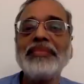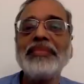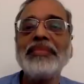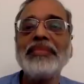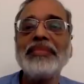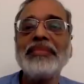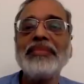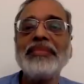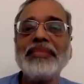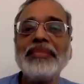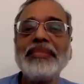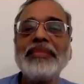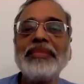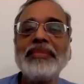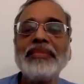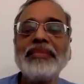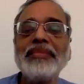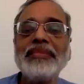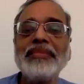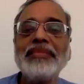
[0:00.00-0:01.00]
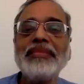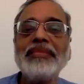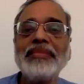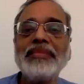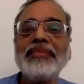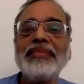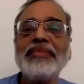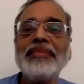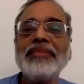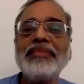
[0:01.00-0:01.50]

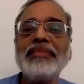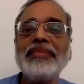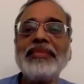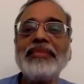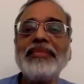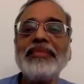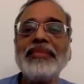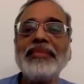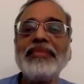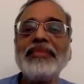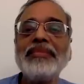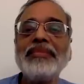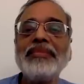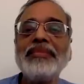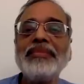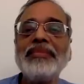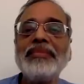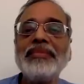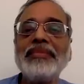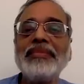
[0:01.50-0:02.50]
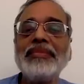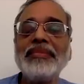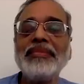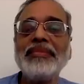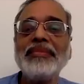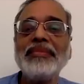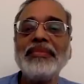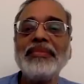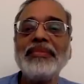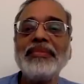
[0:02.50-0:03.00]

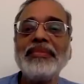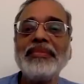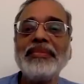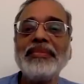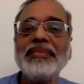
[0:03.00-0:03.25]
(silent)